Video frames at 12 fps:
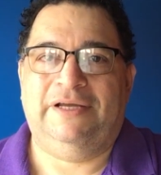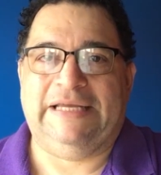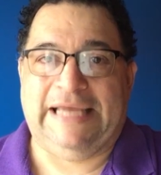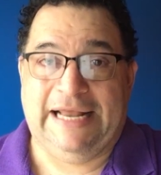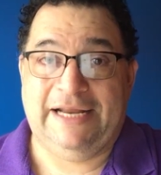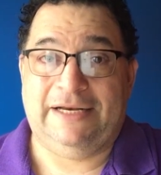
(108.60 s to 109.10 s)

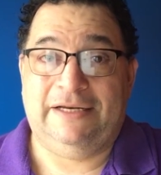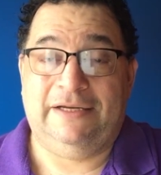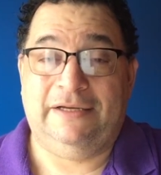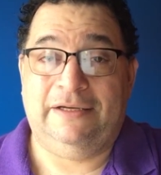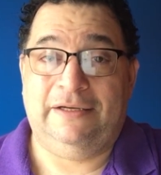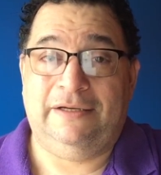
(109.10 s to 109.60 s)
Get it?
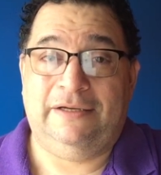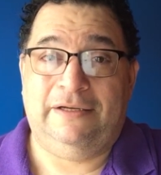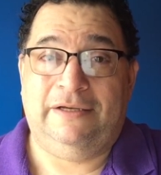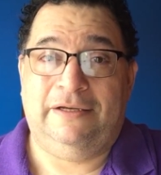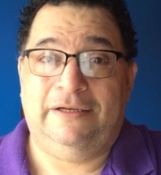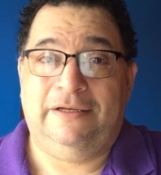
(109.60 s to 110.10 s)

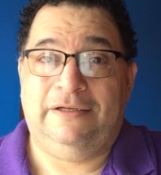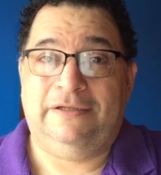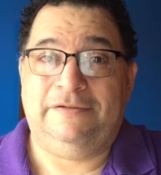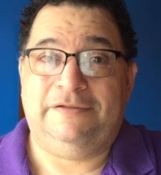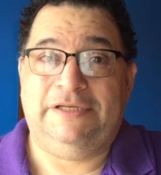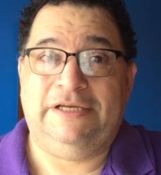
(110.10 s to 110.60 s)

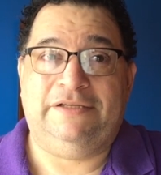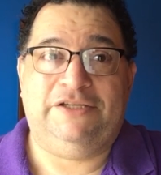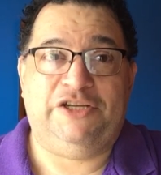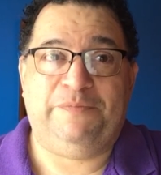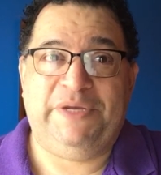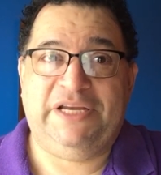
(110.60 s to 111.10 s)
See,
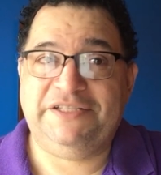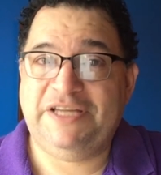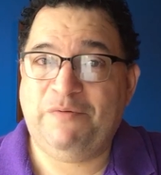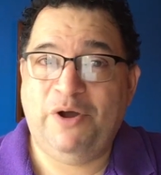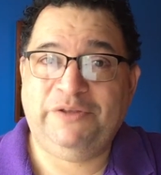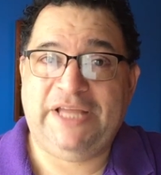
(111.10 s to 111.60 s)
just because they
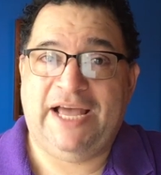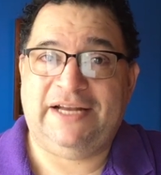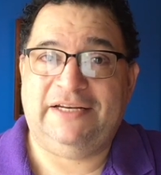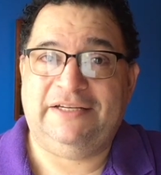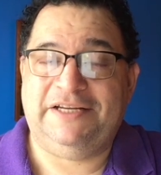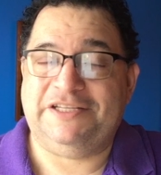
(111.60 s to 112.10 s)
wrote
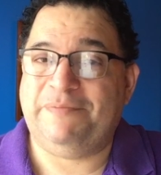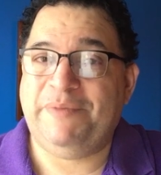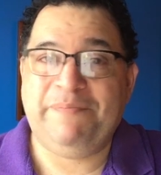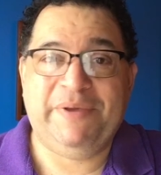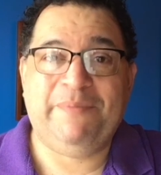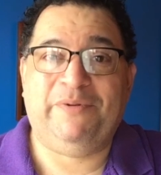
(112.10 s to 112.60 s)
that doesn't
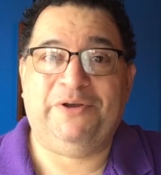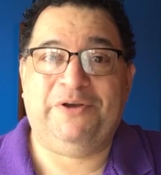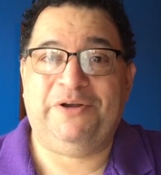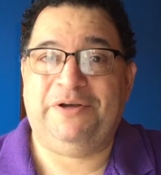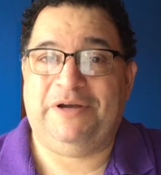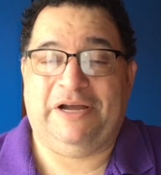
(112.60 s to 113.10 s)
mean people
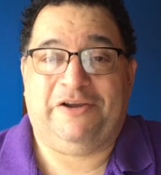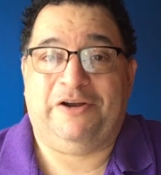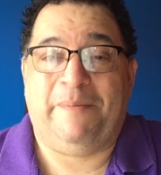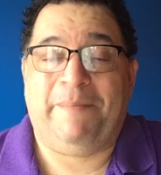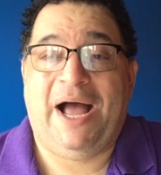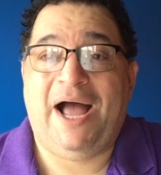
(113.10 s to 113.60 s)
are
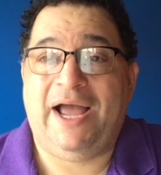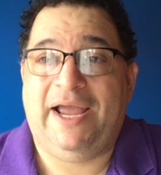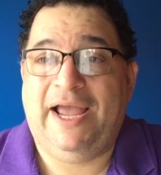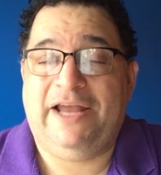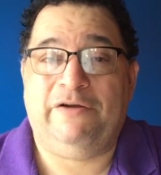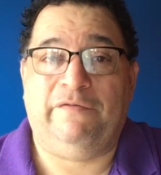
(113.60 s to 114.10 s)
gonna buy
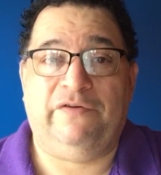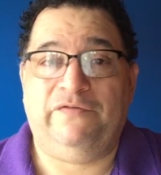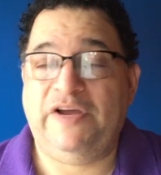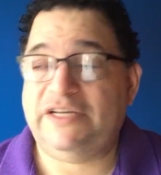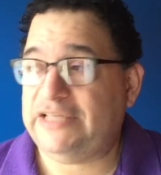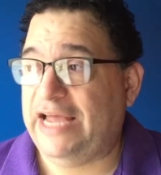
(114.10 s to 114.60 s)
hand over
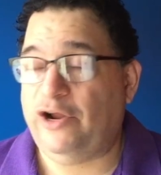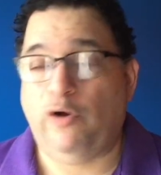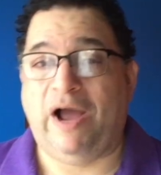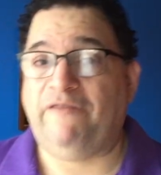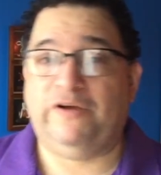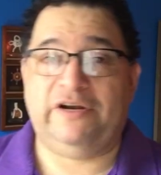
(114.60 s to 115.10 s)
fist. I know
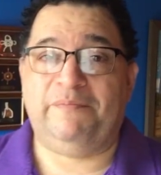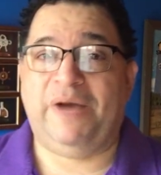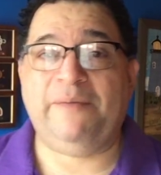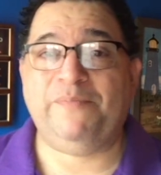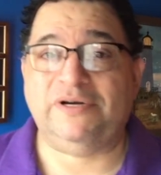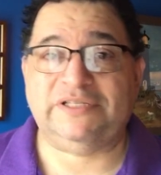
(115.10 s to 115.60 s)
I've written my
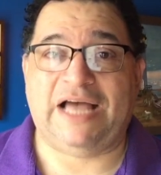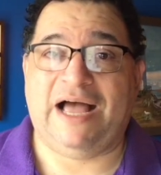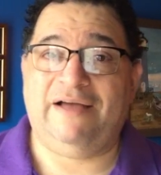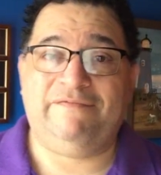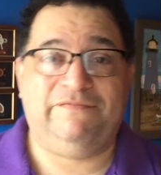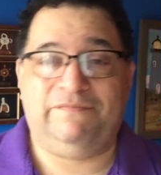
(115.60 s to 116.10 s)
books.
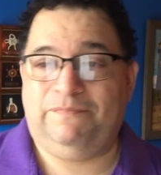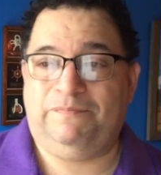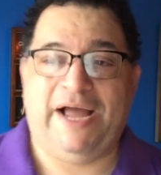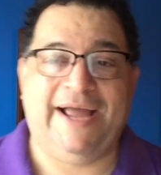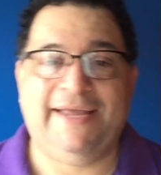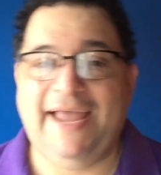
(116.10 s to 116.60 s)

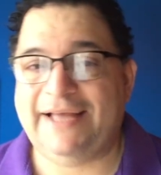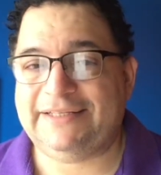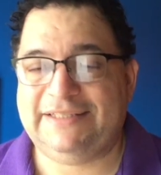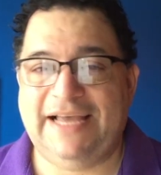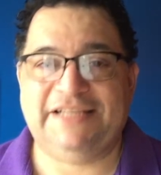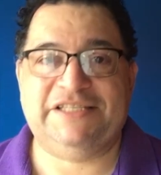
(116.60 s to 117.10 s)
I can't
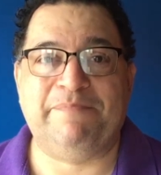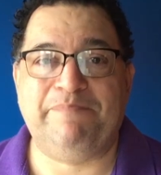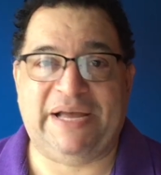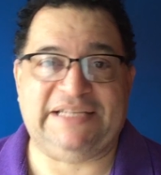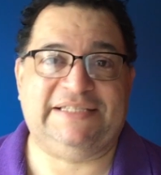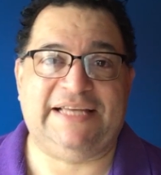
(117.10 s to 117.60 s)
say it's a
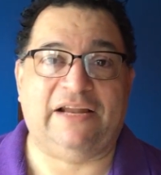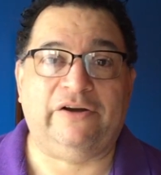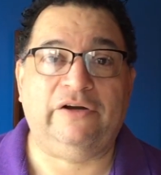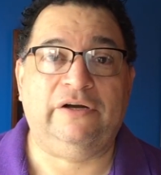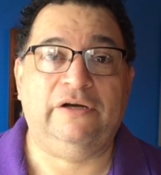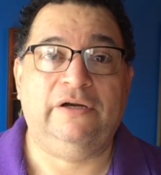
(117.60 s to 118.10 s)

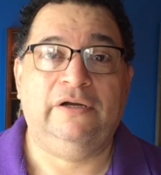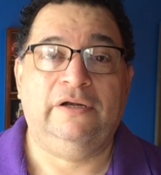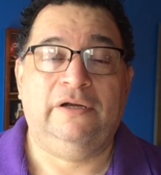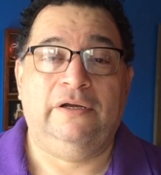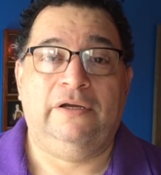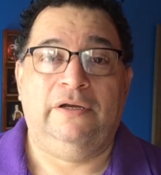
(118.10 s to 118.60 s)
bestseller,
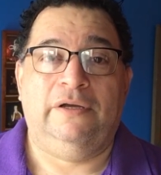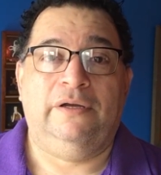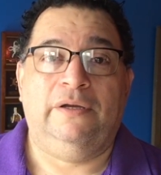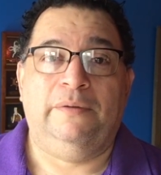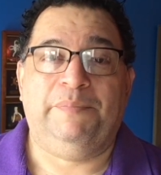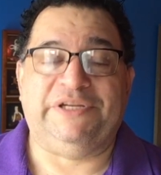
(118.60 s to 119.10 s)

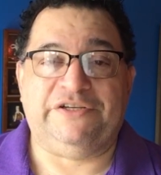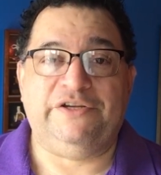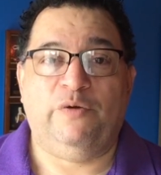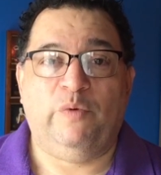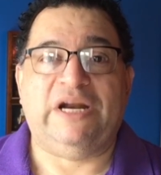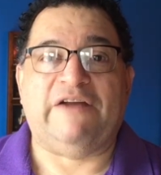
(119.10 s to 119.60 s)
but you know
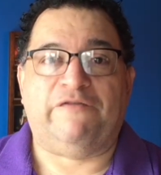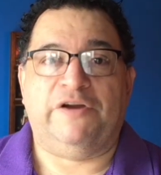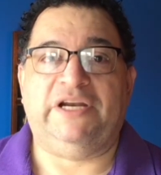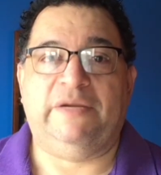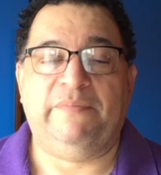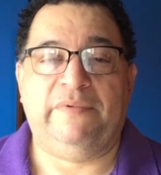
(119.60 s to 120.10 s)
what? I've
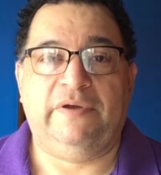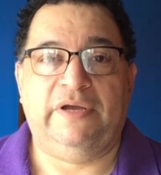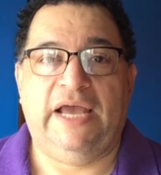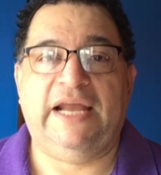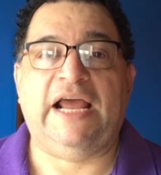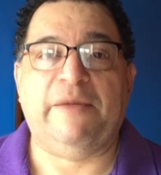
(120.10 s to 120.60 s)
written them.
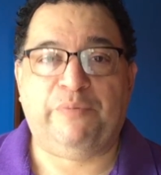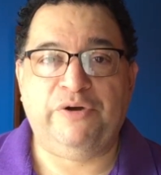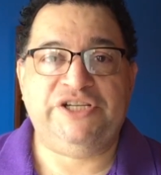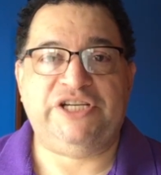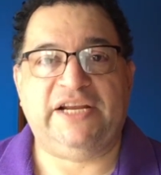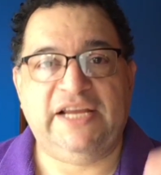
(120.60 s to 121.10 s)
And I
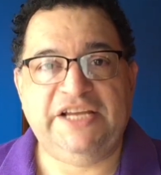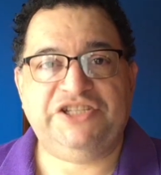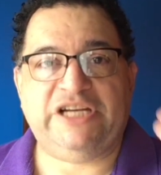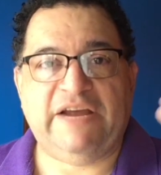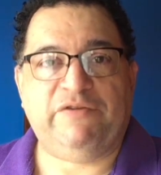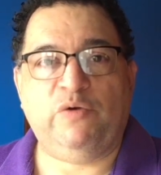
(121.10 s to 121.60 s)
appreciate each
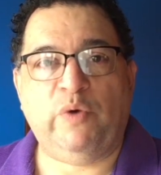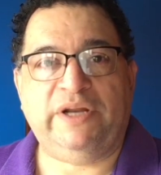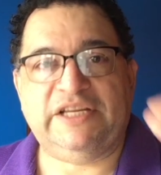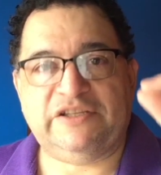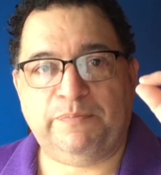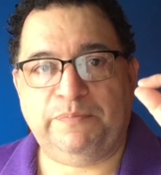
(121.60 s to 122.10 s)
and every
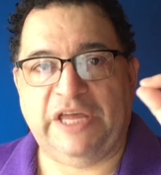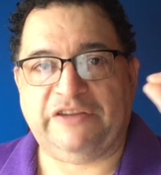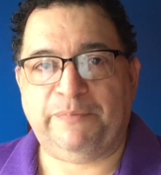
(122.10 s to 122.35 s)
one that's